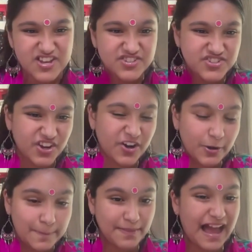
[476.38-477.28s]

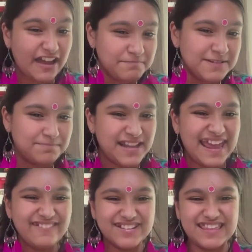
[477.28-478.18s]
So I've been
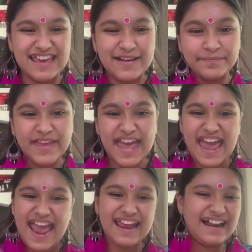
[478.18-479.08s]
playing with him,
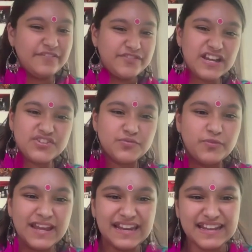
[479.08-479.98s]
and I've just
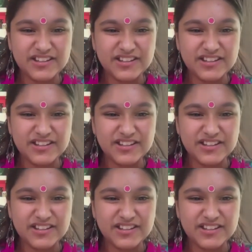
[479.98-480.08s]
really